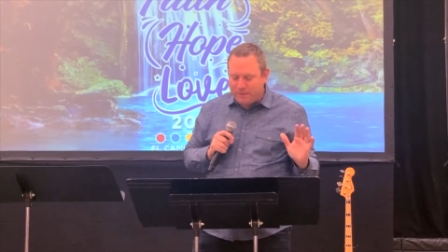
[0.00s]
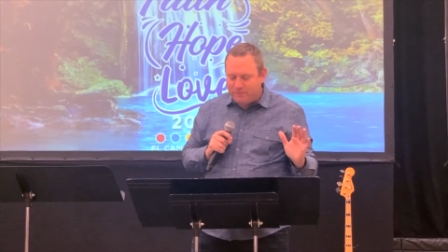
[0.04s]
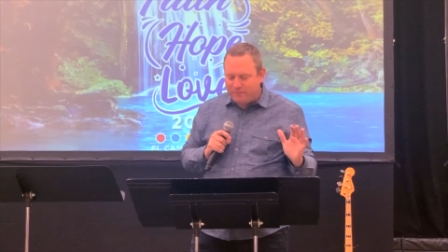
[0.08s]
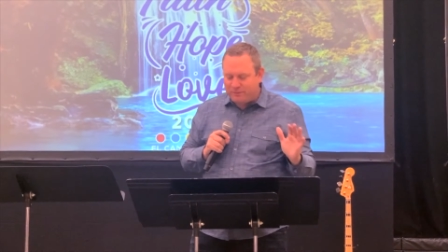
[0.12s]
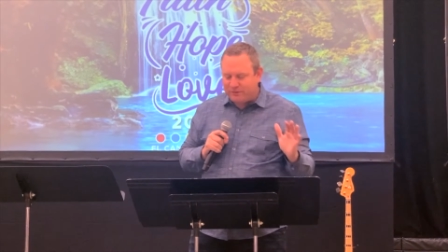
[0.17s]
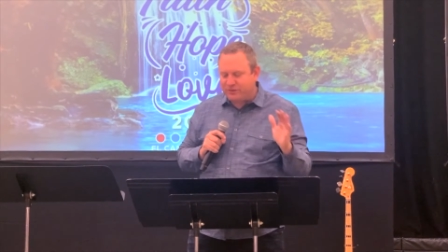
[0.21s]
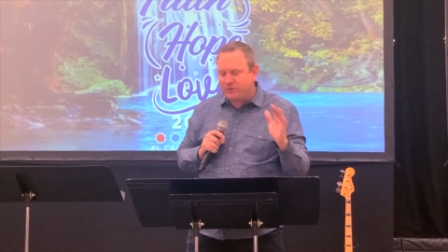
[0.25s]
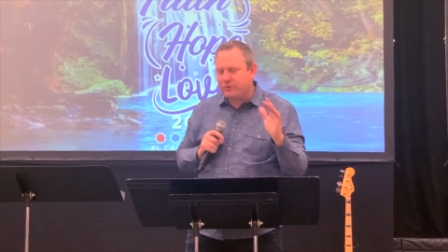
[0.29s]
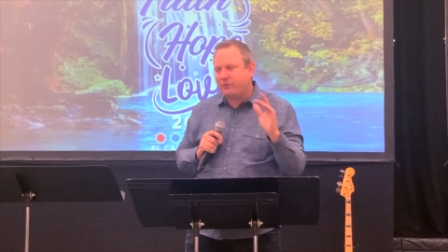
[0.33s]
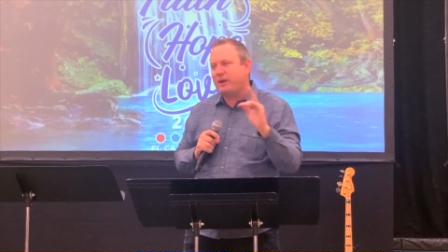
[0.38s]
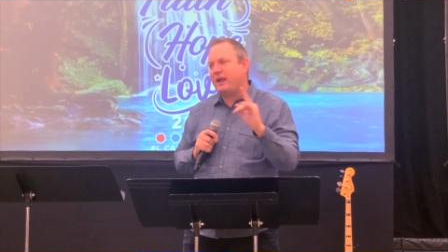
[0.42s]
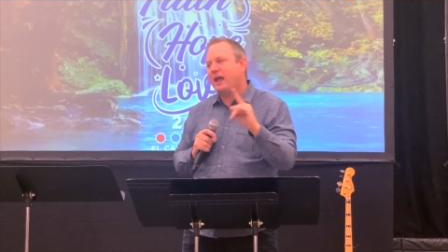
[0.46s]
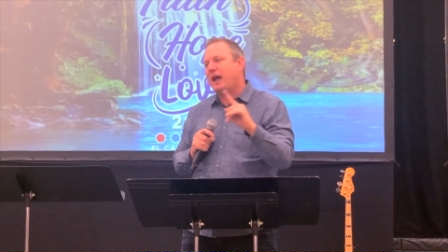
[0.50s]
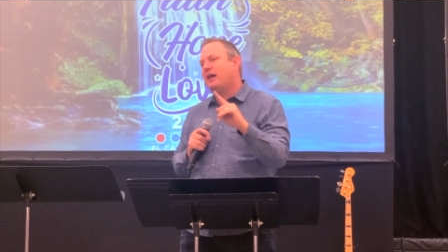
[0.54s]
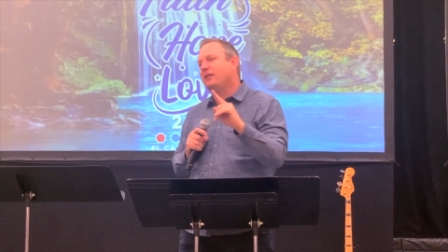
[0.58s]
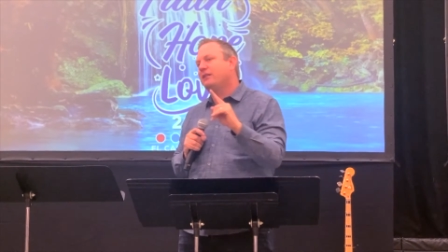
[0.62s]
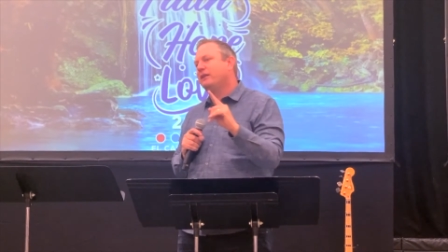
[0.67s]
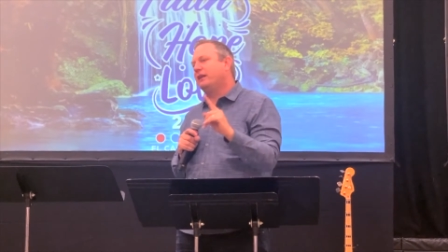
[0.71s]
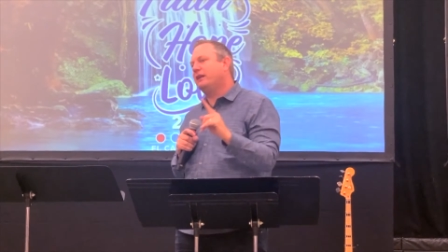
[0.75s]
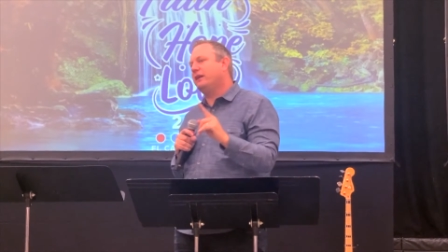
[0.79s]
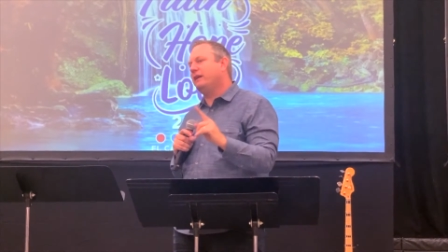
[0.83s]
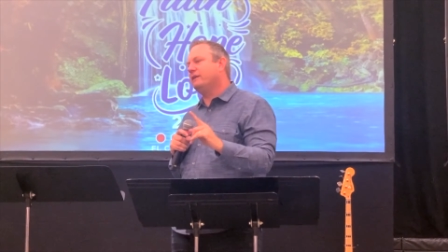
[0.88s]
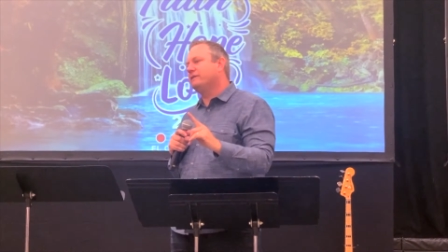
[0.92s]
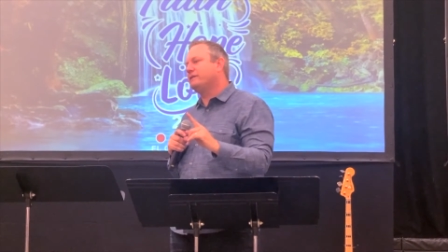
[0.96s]
But the
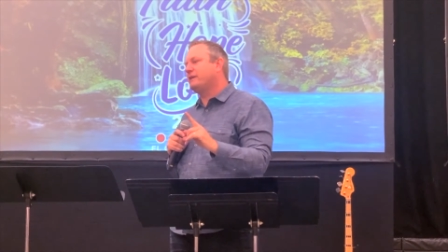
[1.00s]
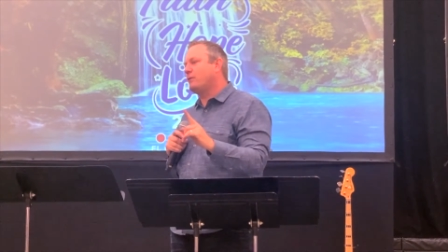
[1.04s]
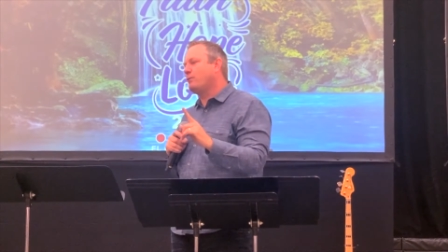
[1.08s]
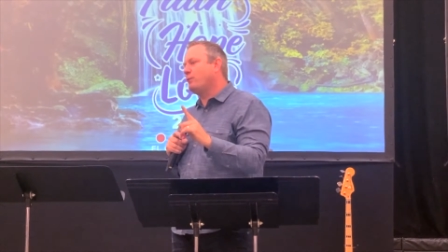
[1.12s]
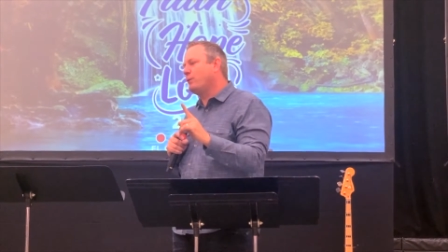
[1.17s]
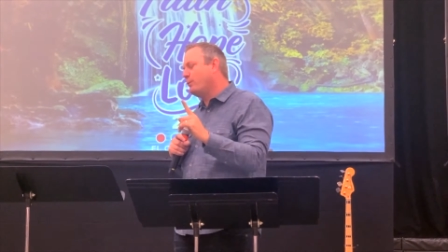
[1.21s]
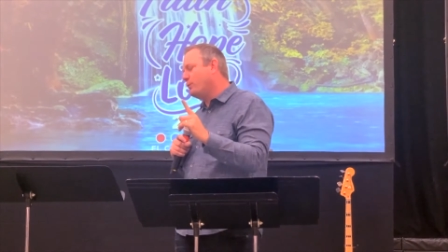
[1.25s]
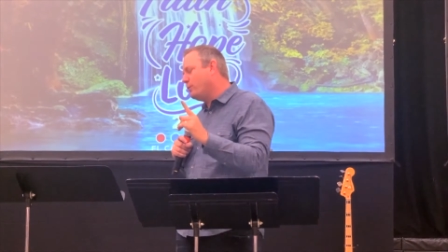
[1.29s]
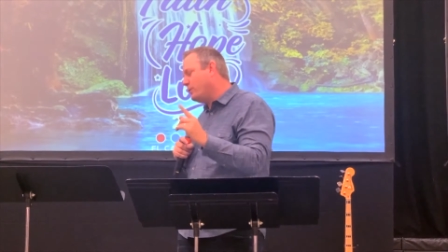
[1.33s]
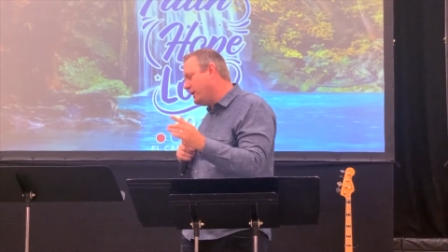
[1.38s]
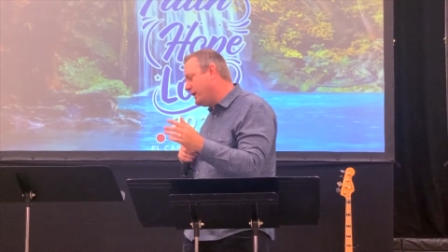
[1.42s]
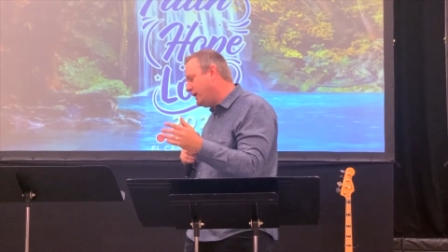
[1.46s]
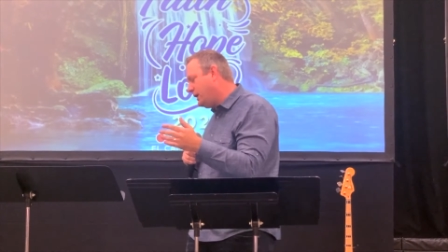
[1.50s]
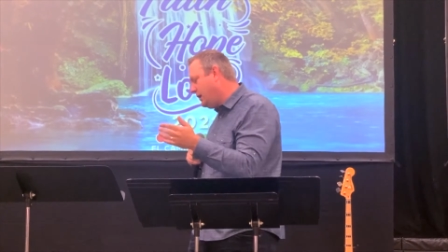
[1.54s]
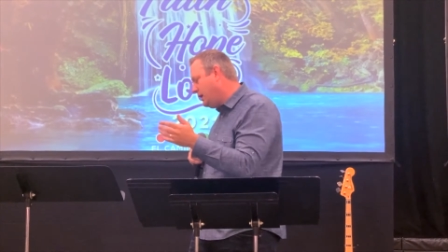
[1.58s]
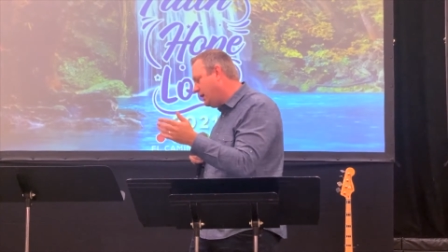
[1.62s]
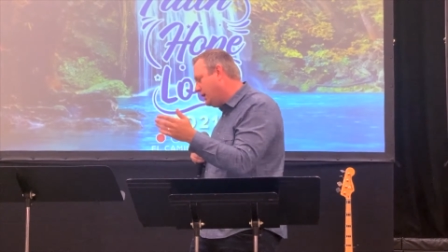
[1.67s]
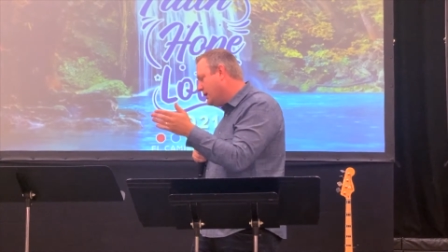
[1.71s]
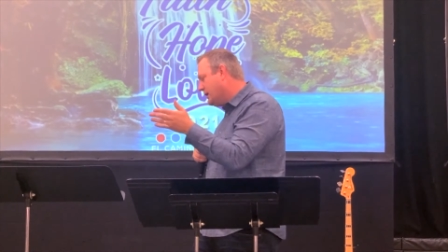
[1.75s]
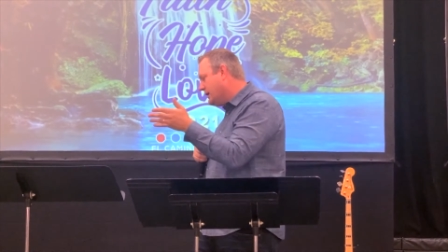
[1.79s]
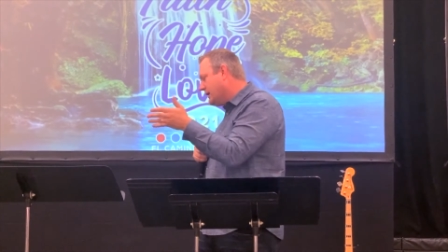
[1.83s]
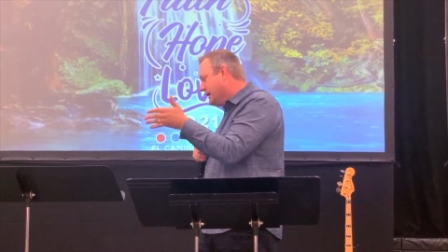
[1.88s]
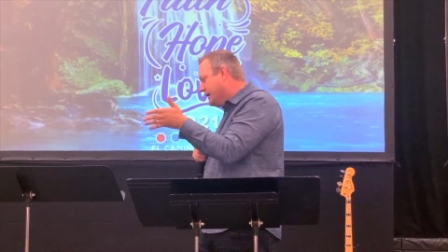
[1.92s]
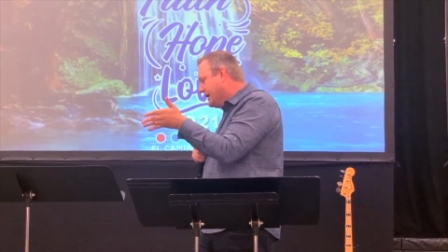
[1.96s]
reality is that when
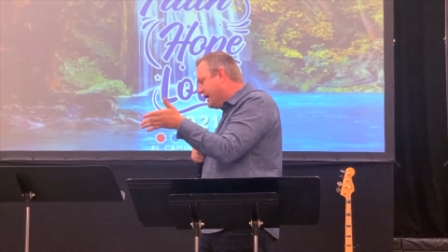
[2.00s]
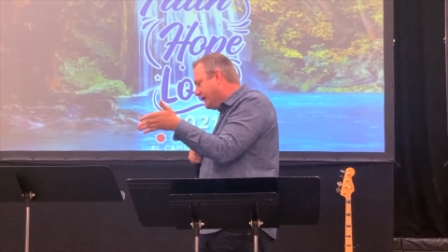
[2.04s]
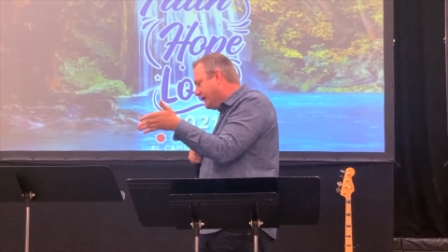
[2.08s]
we